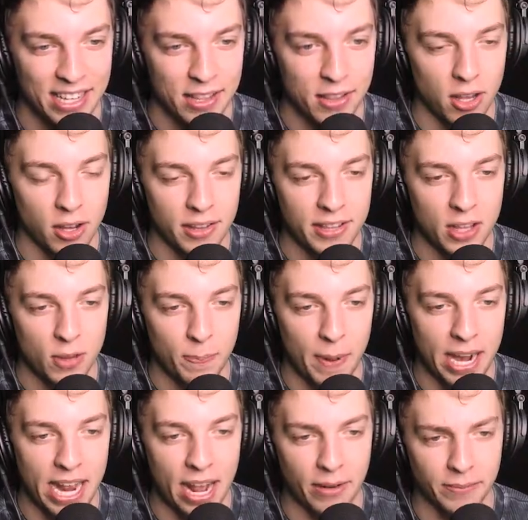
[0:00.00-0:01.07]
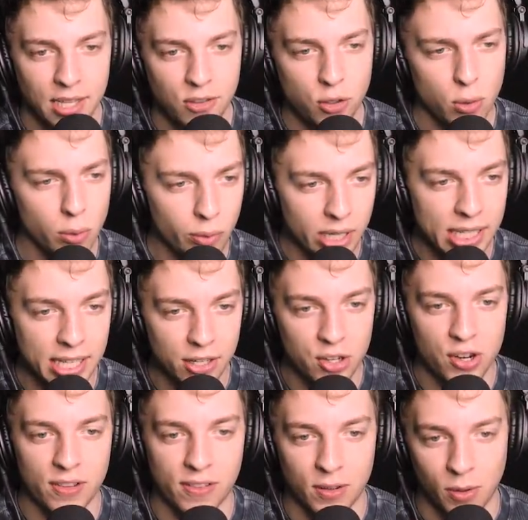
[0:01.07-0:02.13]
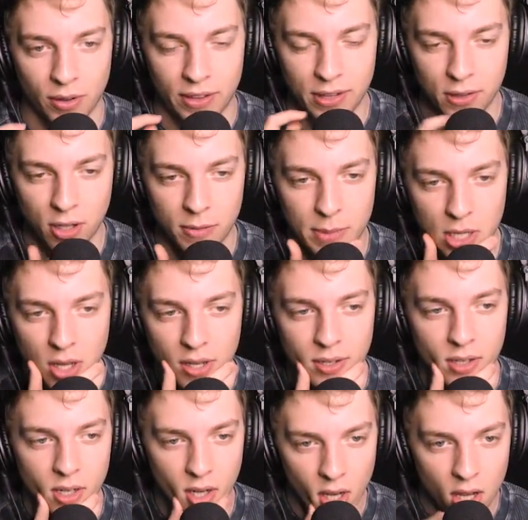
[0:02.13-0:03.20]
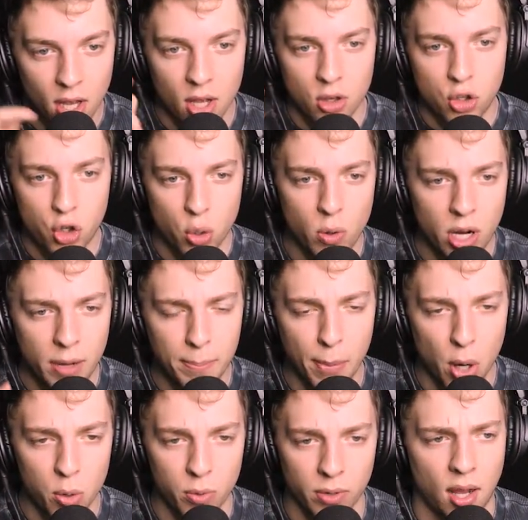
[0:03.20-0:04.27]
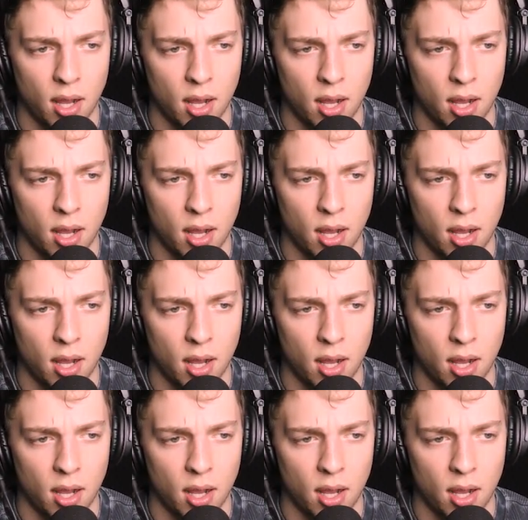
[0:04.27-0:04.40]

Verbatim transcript: Slogo says spread out. Let's do a really interesting one. This is going to be good. Do an emote.